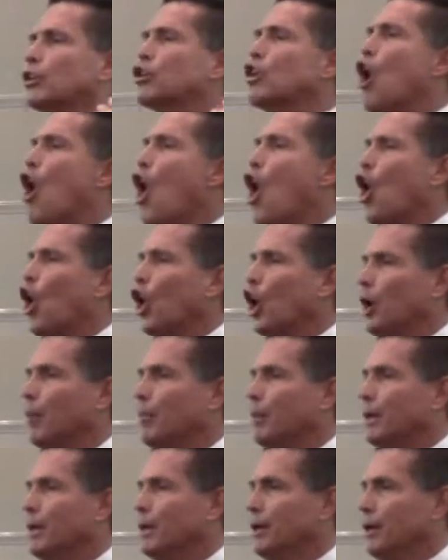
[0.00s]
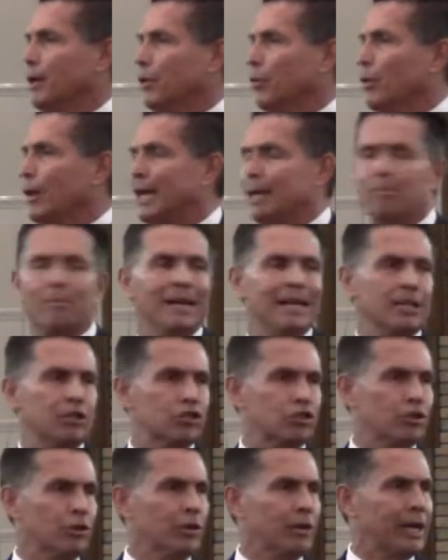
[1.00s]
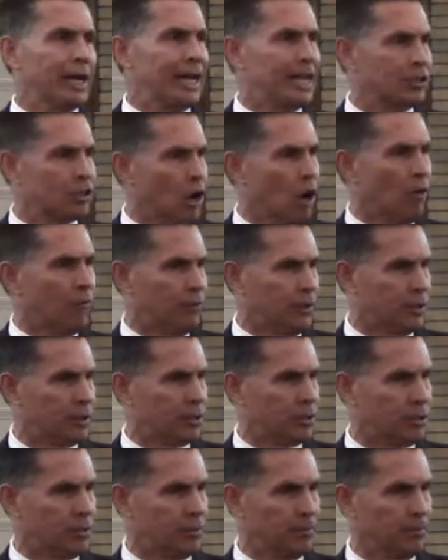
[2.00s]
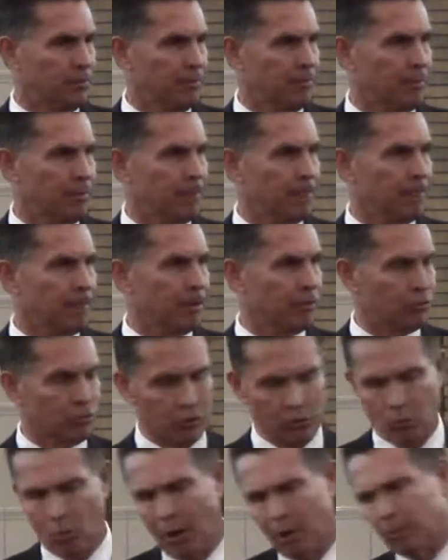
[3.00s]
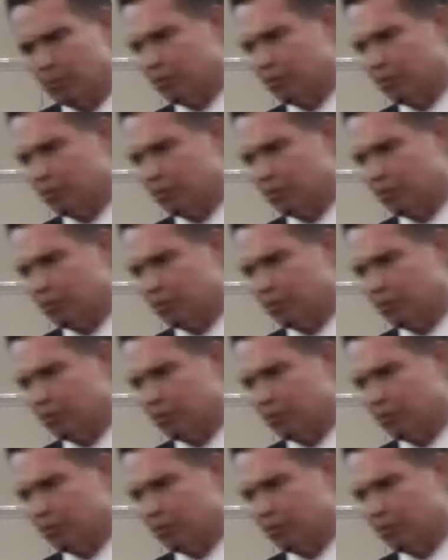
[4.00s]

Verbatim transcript: garb when he ministered in his office true. What were